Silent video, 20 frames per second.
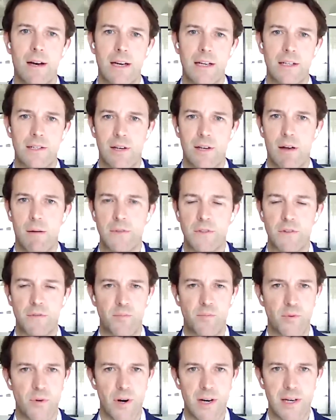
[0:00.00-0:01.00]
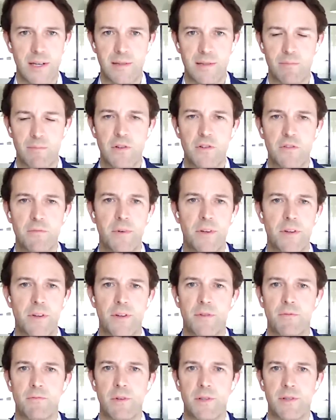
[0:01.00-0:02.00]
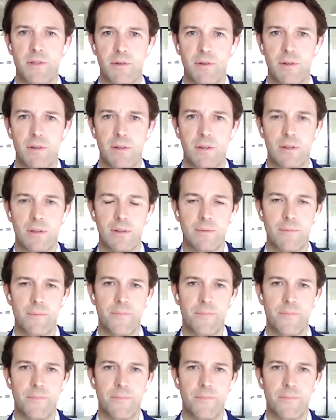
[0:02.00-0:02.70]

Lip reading: in terms of price movement that we saw